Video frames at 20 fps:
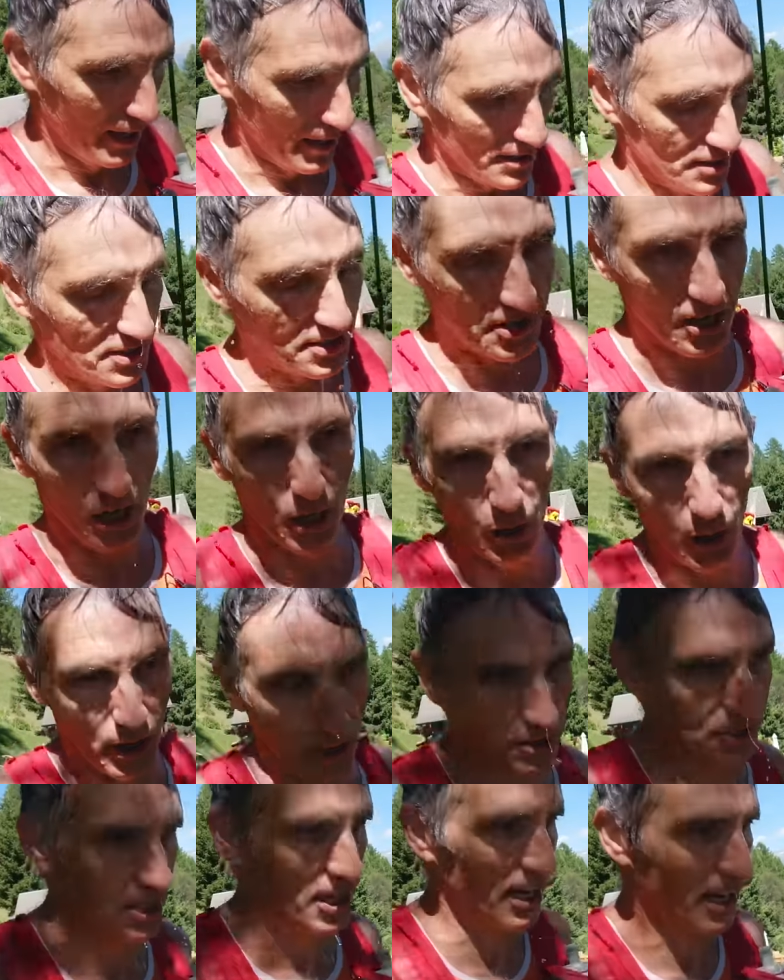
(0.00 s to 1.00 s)
So
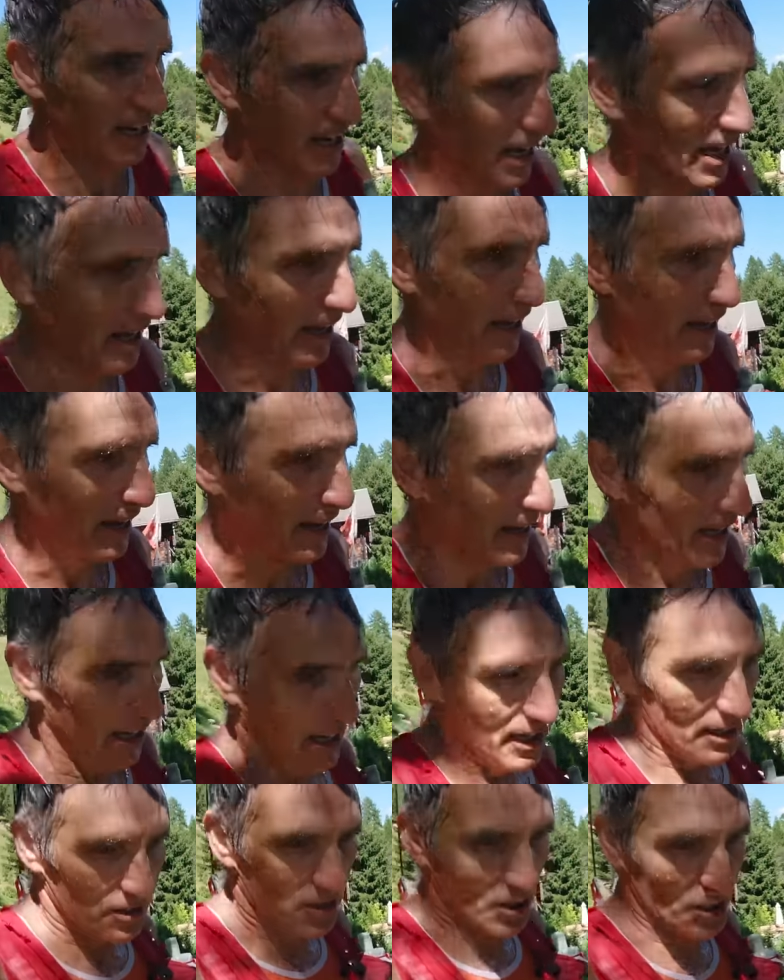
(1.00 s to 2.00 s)
hot.
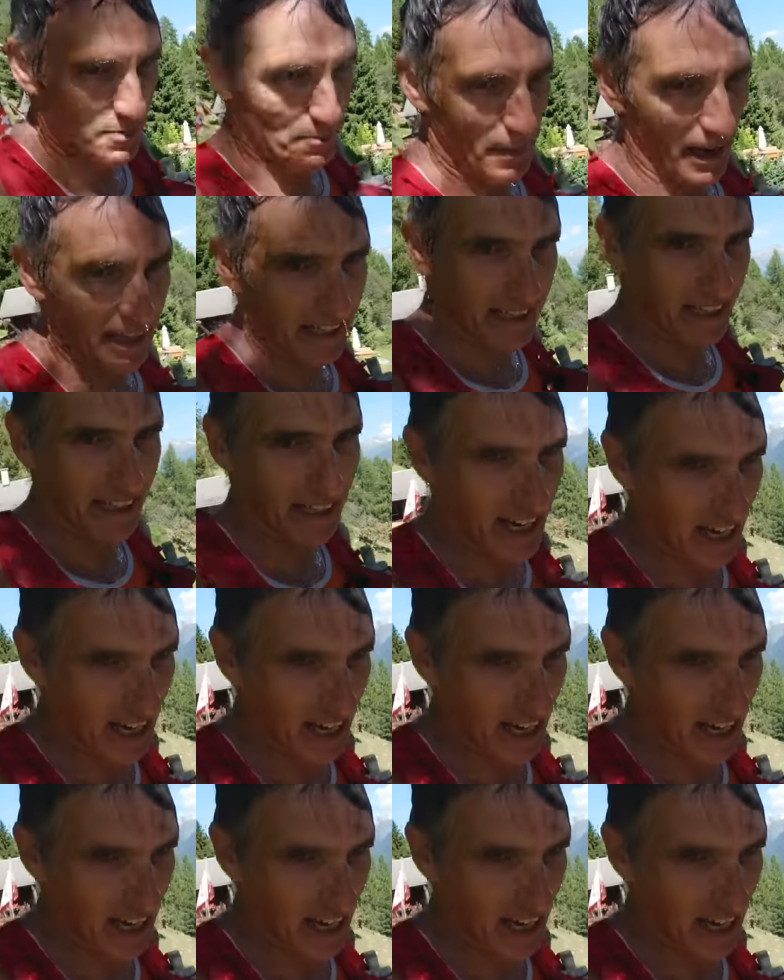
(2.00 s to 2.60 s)
Just baking.